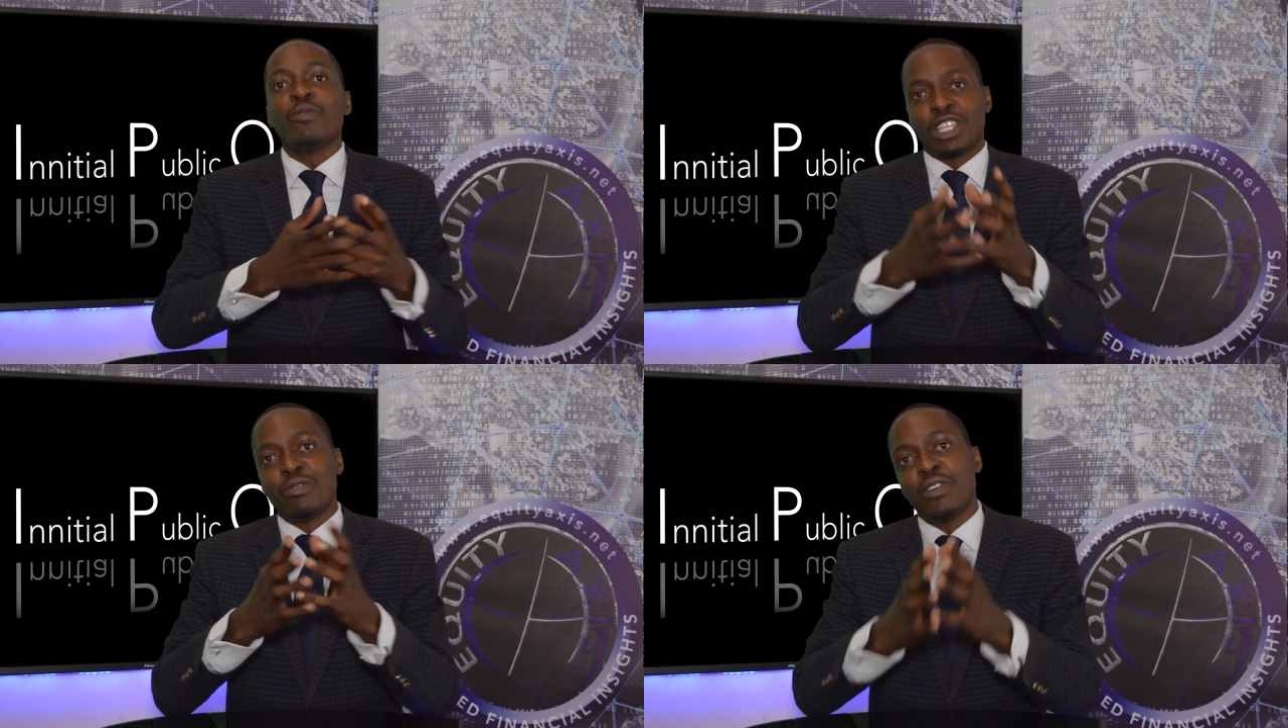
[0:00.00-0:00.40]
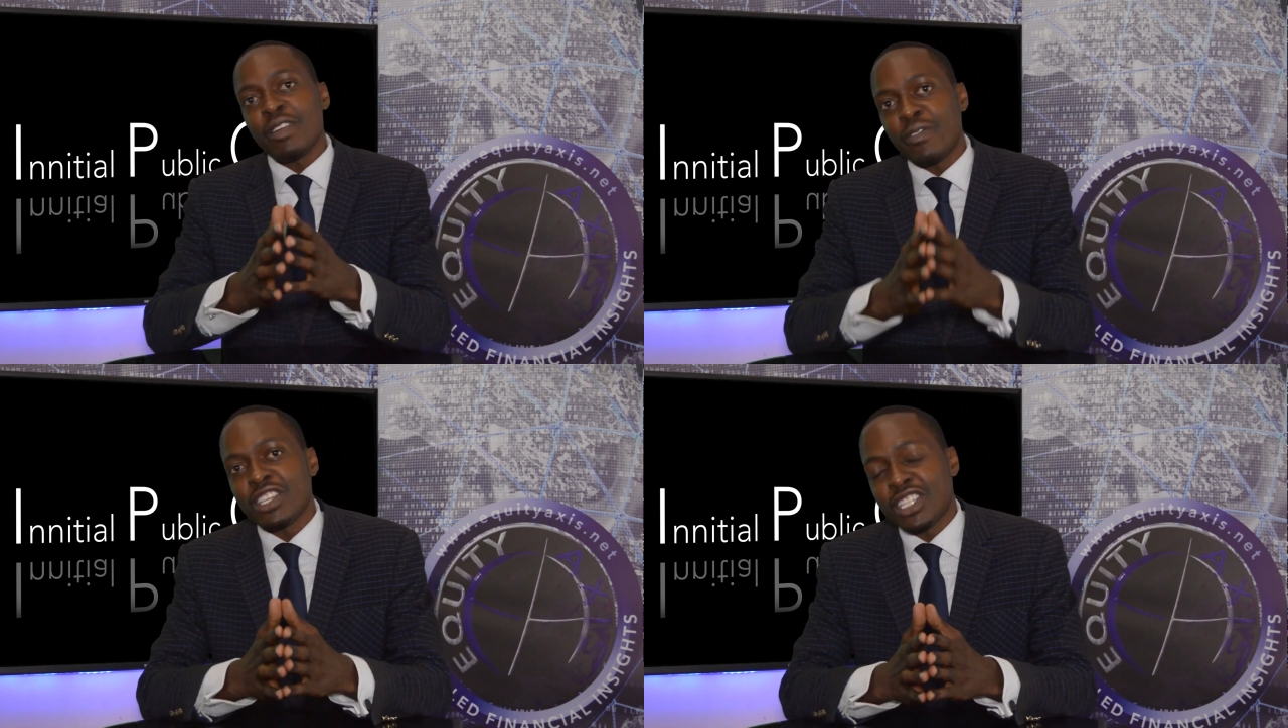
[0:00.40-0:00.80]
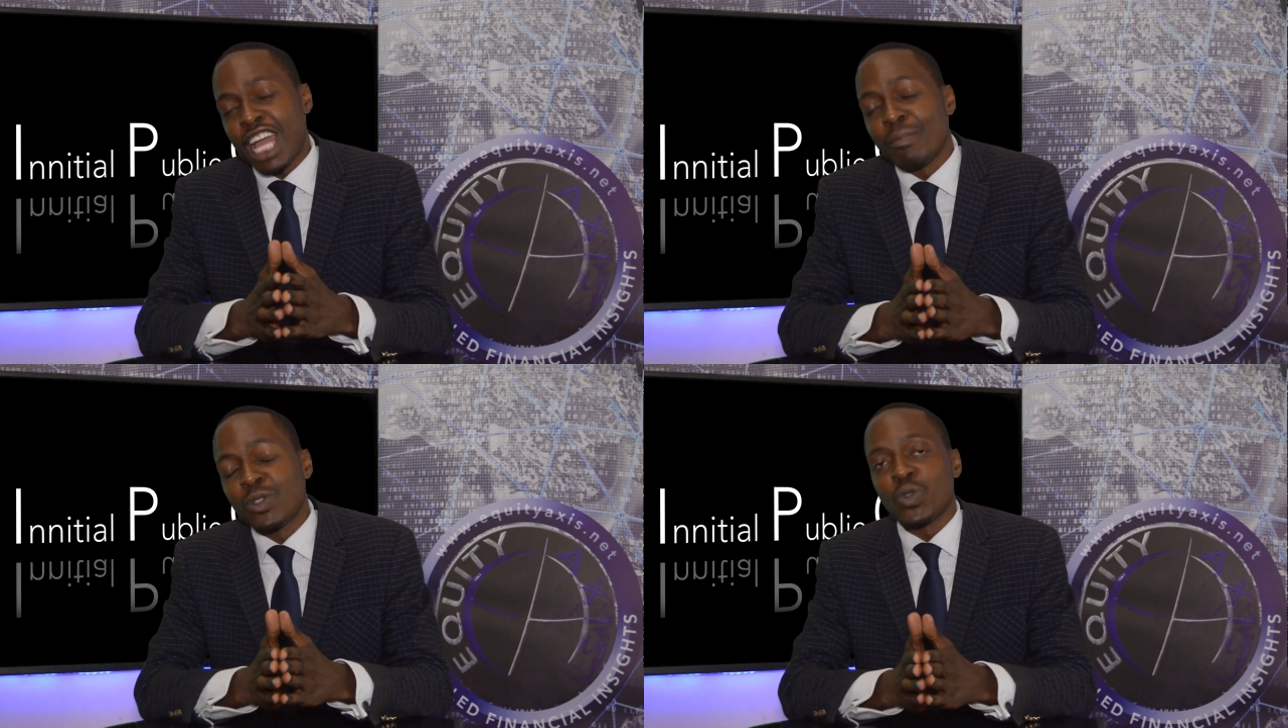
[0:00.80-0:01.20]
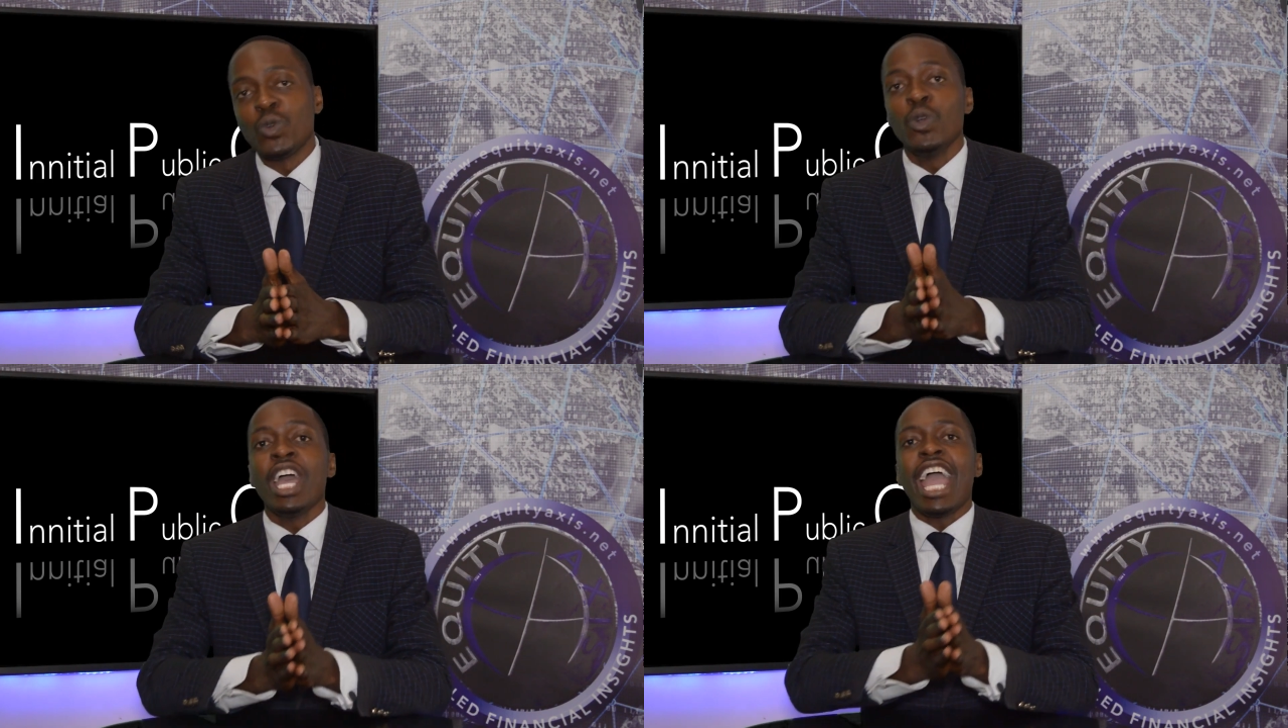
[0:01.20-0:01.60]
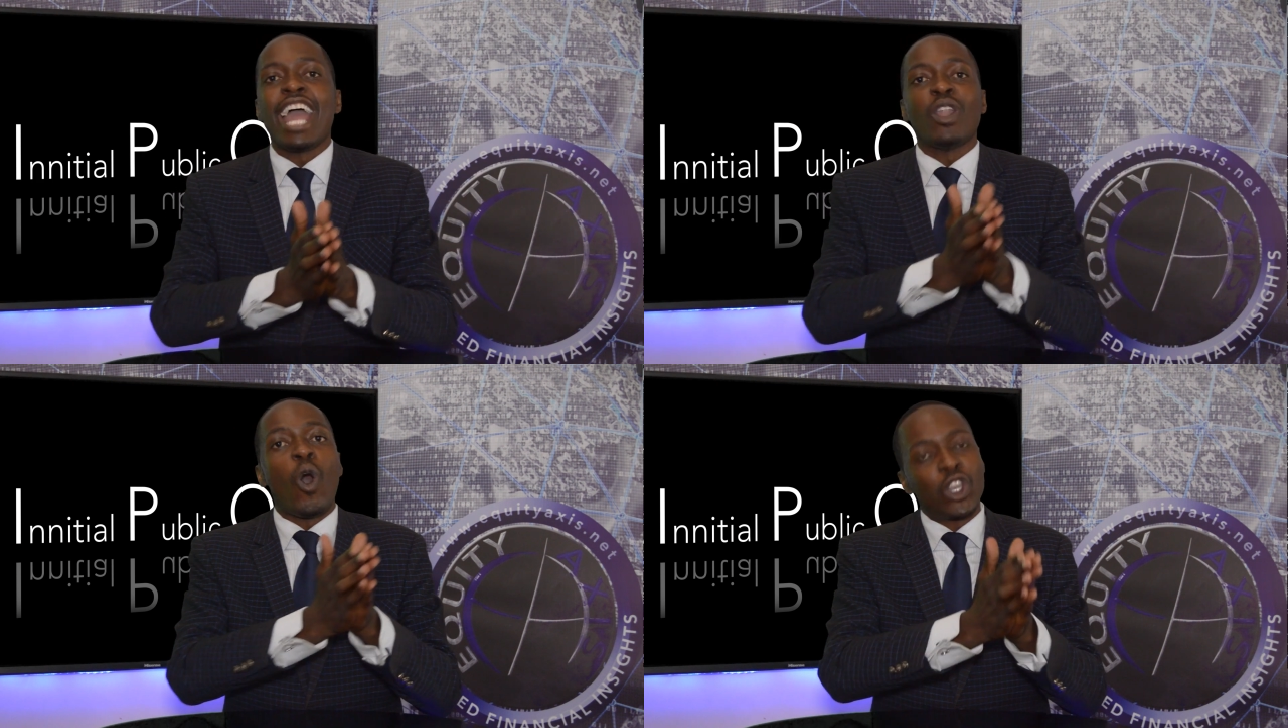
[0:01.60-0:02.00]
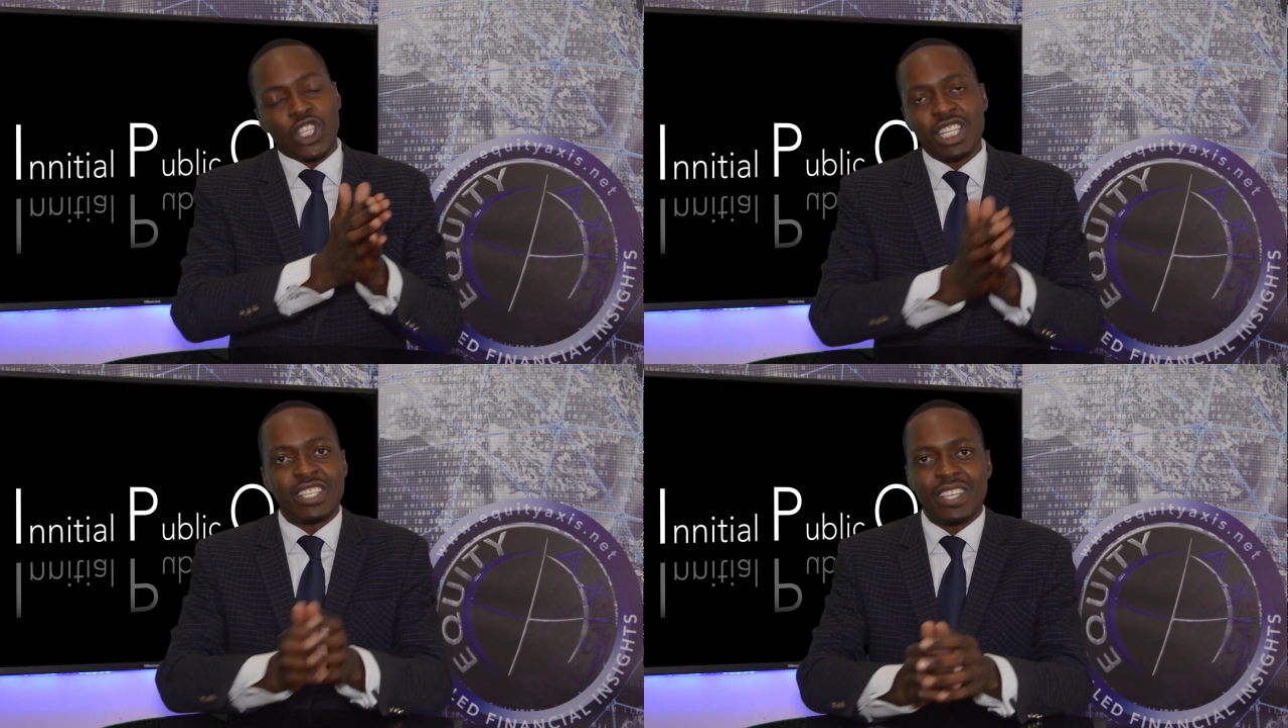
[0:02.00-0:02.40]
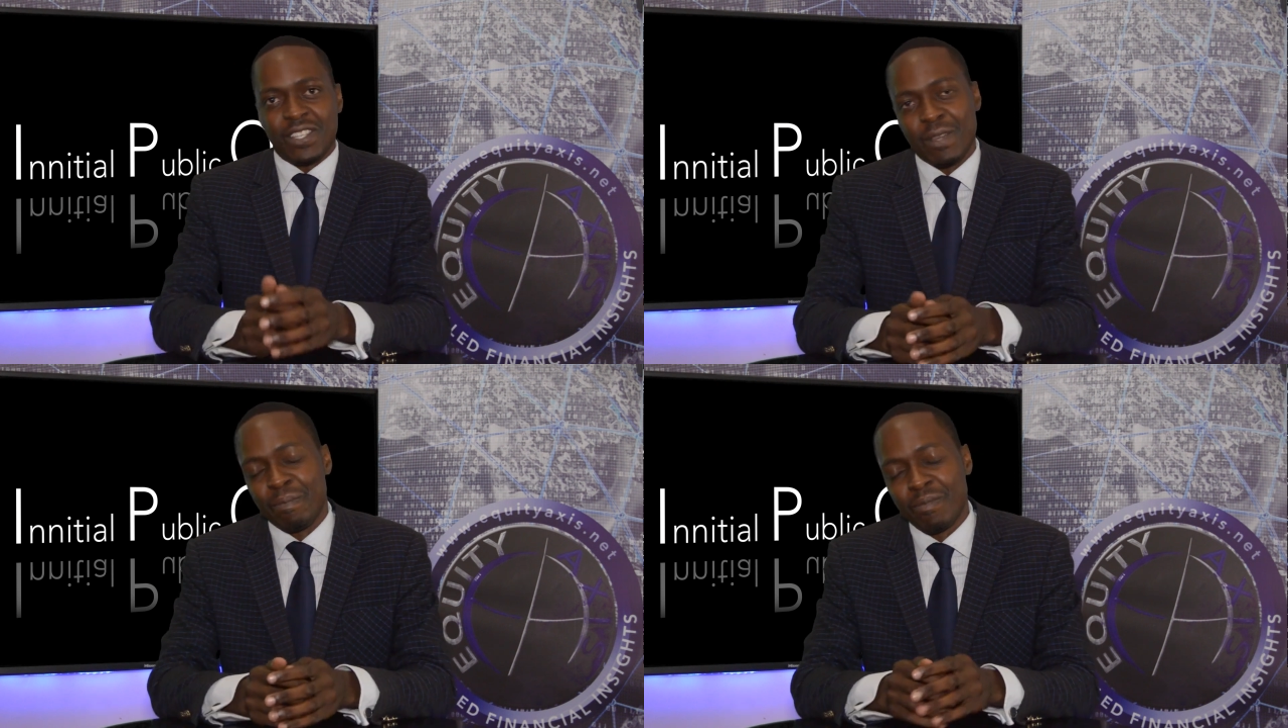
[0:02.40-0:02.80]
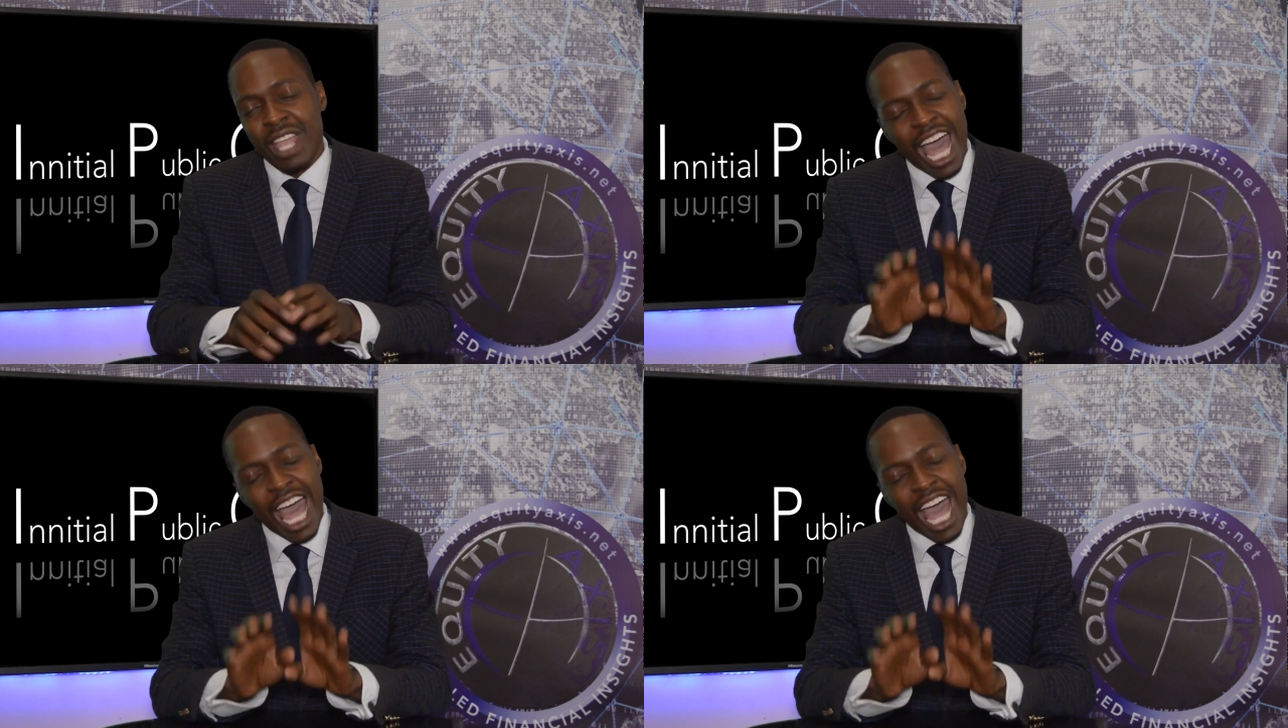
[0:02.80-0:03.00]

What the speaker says: for the very first time through an auction system.